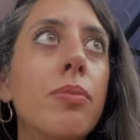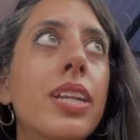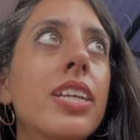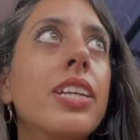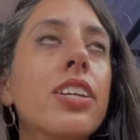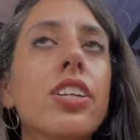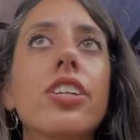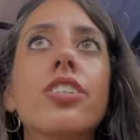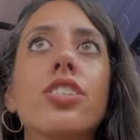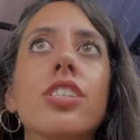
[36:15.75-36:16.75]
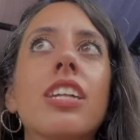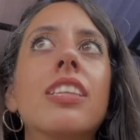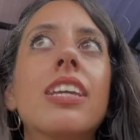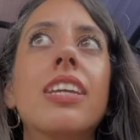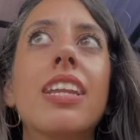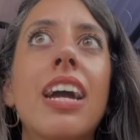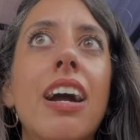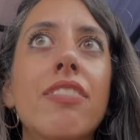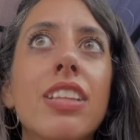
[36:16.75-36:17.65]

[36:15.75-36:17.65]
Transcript: years so that they can have like